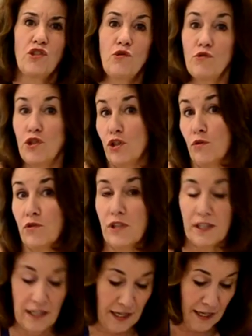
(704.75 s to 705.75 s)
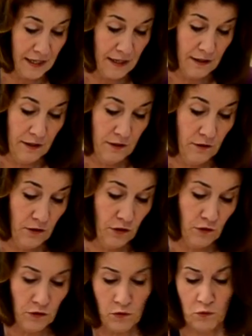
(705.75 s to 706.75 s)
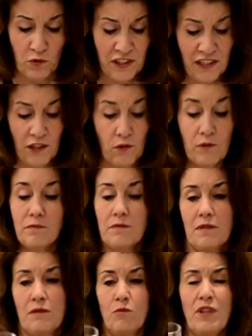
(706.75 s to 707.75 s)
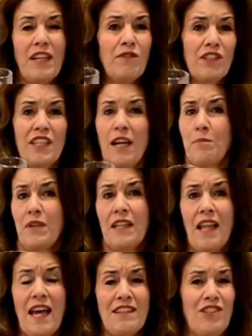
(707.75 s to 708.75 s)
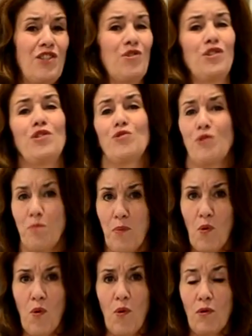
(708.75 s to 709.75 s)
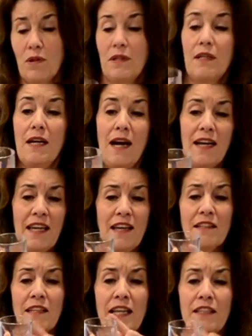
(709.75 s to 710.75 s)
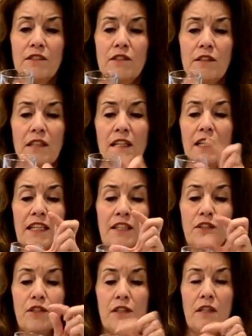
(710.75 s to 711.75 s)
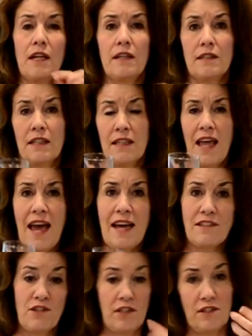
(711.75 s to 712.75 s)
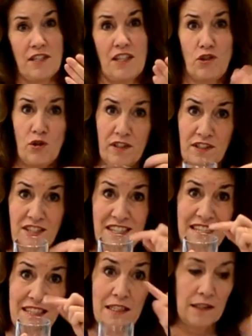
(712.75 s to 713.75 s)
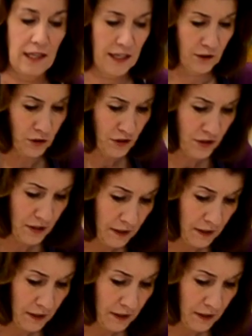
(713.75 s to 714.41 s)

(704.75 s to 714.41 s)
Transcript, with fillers: do two today. So, you know, whatever type of glass, you could use a bowl. I kind of like the clear uh, glass because then you can see the layers.